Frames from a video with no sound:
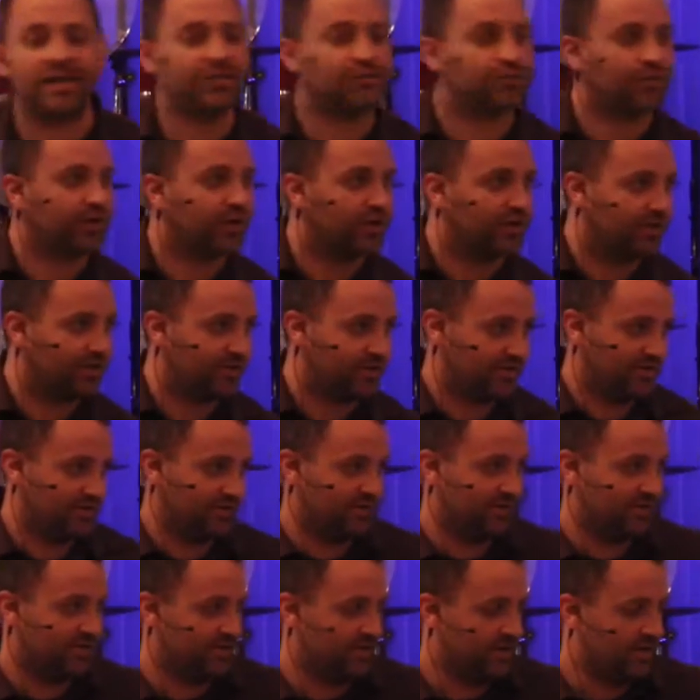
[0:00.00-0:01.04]
Israel.
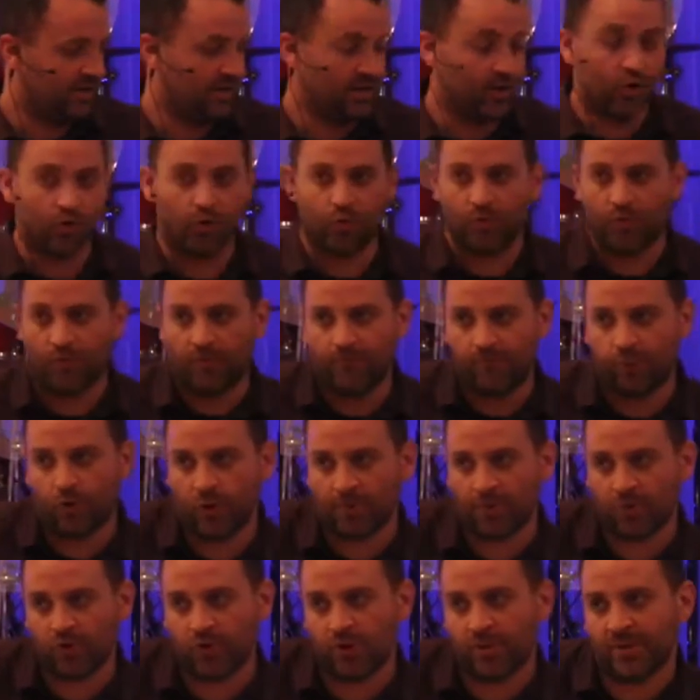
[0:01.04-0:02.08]

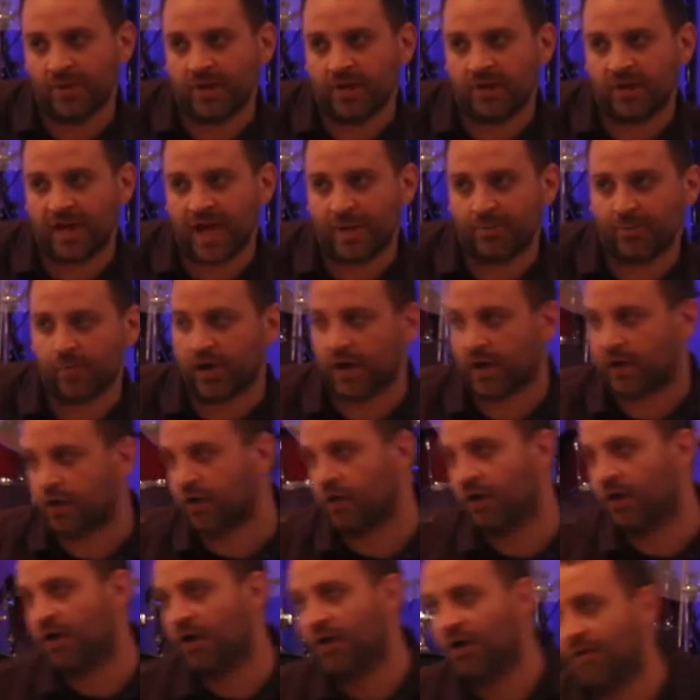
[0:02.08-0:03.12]
Former Roman
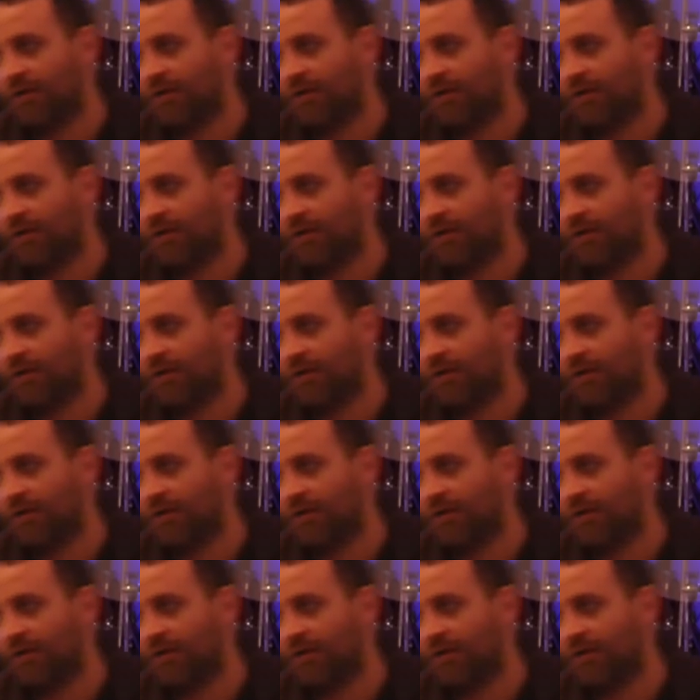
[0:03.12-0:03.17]
collaborator,